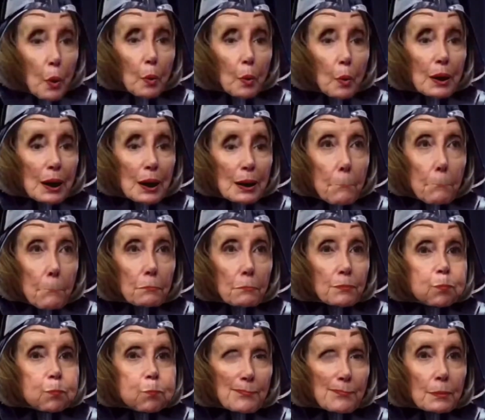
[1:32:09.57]
um,
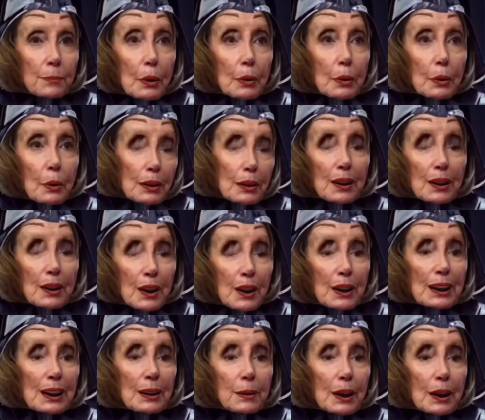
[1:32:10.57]
are you talking
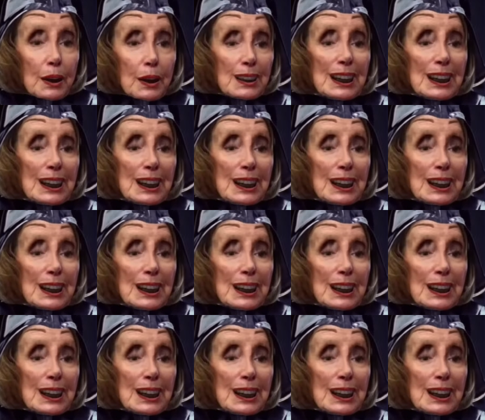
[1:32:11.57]
about me?